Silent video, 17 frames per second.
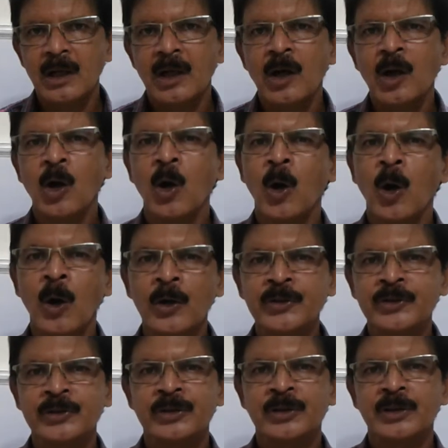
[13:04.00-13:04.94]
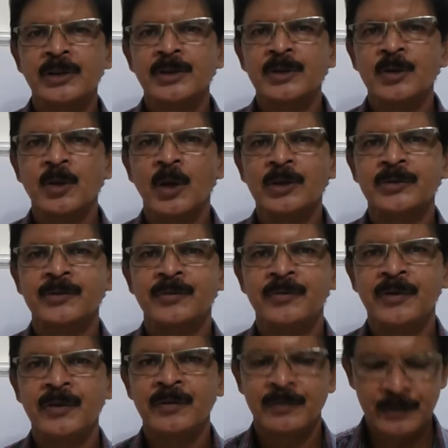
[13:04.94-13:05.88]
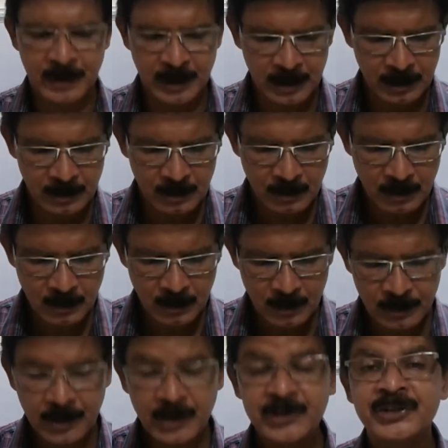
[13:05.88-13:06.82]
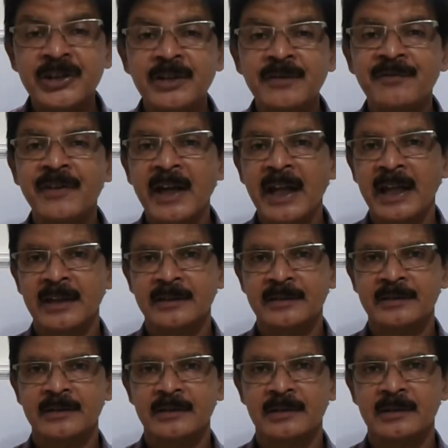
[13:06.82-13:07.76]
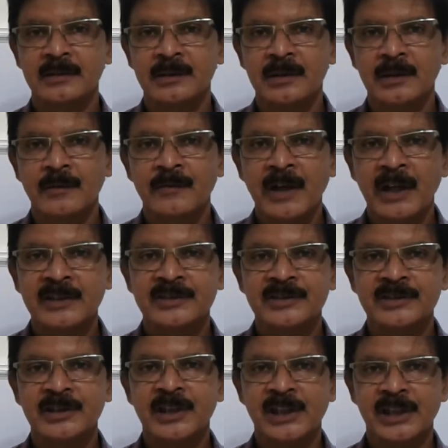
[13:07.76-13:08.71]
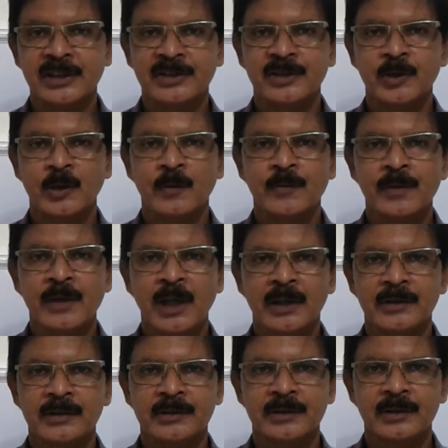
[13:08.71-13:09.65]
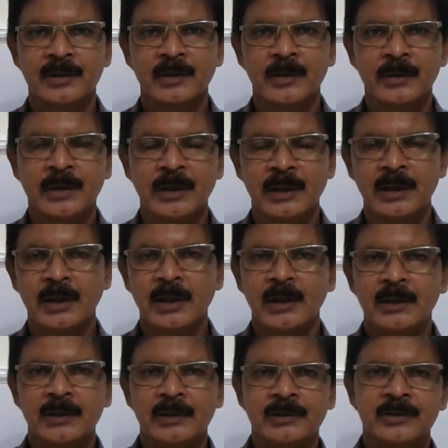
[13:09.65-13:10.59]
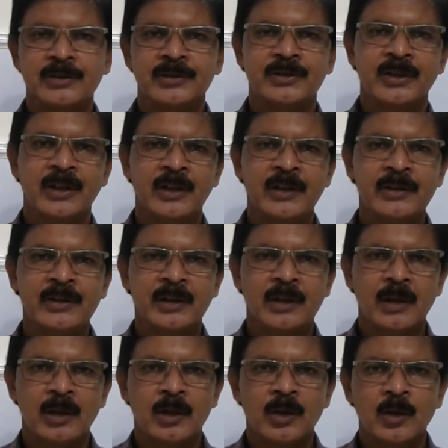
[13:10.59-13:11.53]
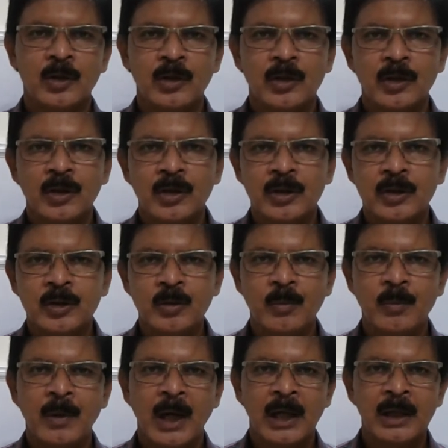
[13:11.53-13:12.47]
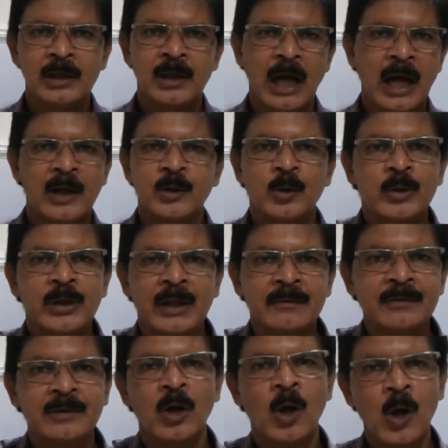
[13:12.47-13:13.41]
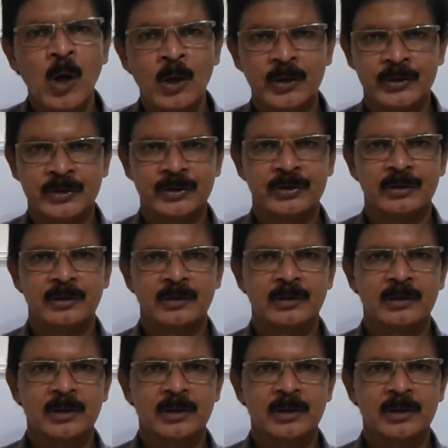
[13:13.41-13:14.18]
a horse costs 16 francs. Francs is the currency of France. Okay. She says, to buy, I don't have a horse.